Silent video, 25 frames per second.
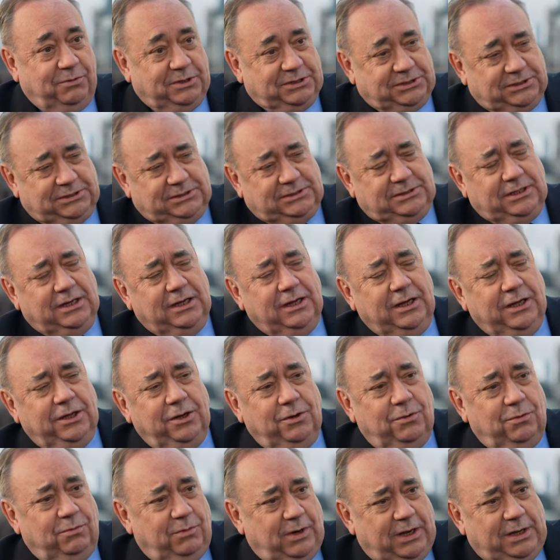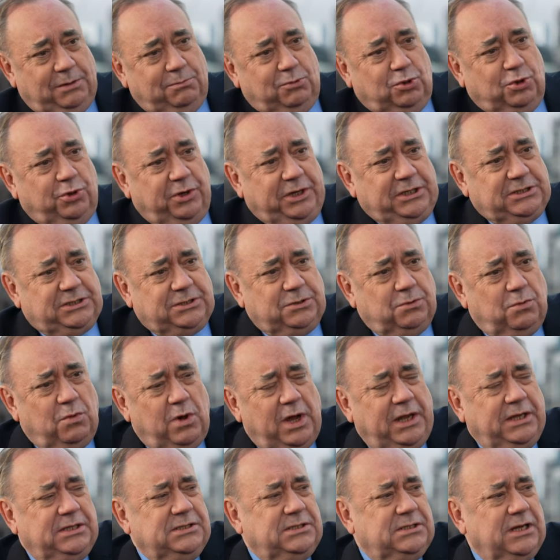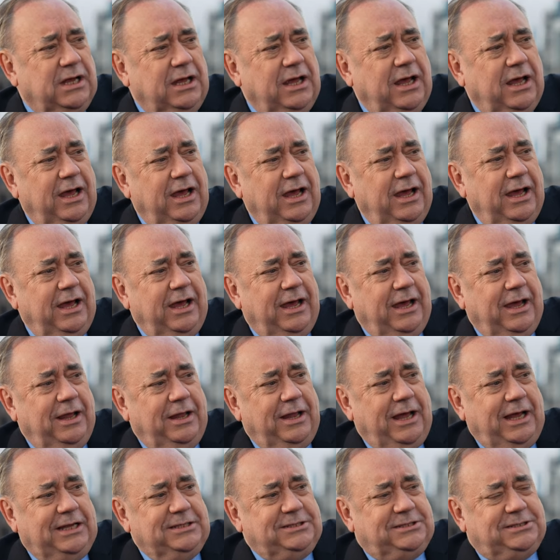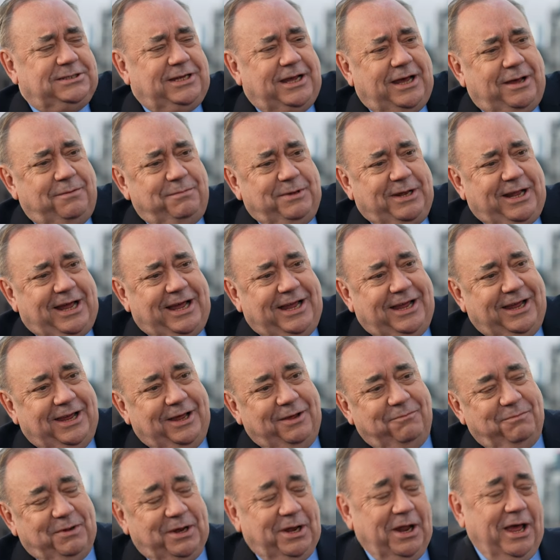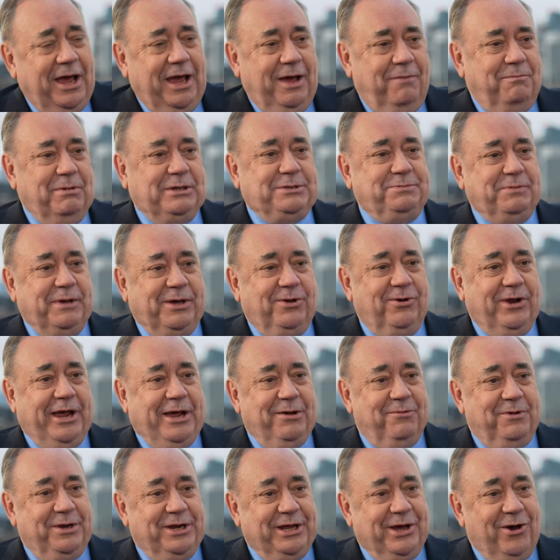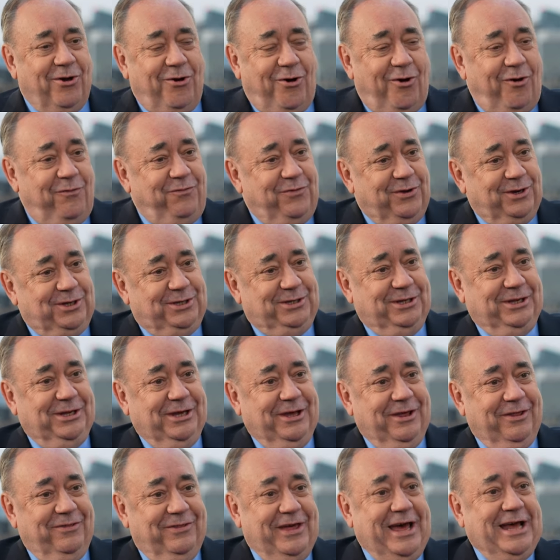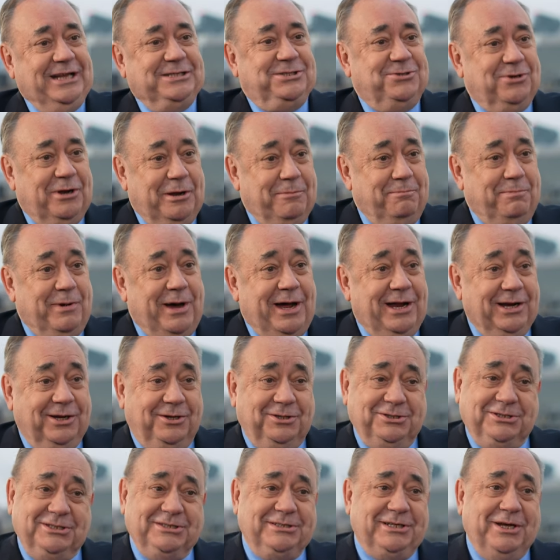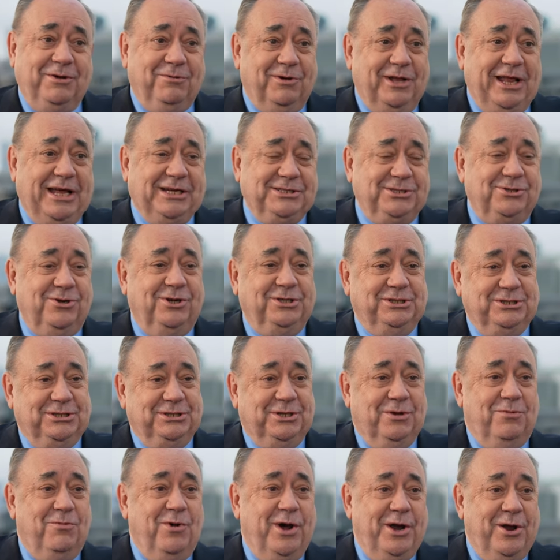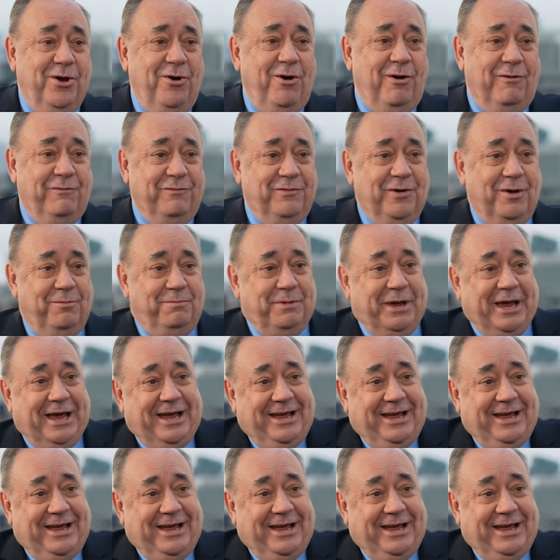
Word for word: which is you know one of the more recent ones. Uh, that's I mean that I mean, must be great when you get offered that sort of part because you say, well, that's not just a one-off. I'll be